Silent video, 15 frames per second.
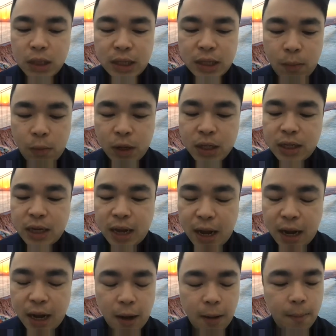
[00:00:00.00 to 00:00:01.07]
someone's
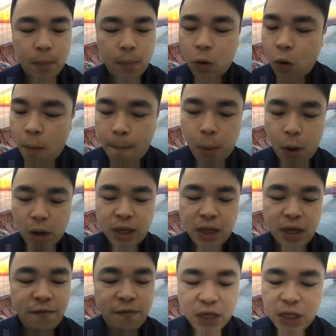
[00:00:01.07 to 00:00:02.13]
whole
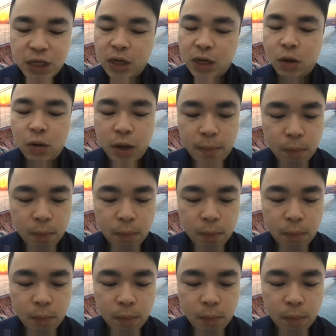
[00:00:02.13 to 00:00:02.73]
body, physical,